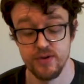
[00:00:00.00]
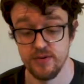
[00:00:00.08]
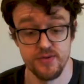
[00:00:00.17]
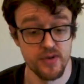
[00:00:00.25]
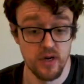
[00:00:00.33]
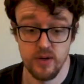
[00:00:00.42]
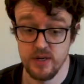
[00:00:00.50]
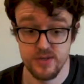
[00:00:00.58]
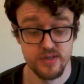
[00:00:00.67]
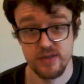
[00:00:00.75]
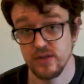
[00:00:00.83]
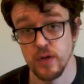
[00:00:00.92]
So it's
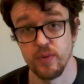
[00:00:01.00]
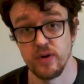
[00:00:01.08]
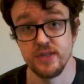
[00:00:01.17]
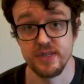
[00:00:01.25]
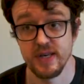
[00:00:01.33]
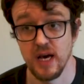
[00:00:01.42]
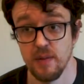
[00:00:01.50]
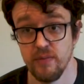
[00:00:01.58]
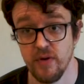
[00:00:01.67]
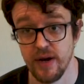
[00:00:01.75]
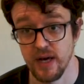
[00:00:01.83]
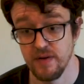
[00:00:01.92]
super easy to get up and running.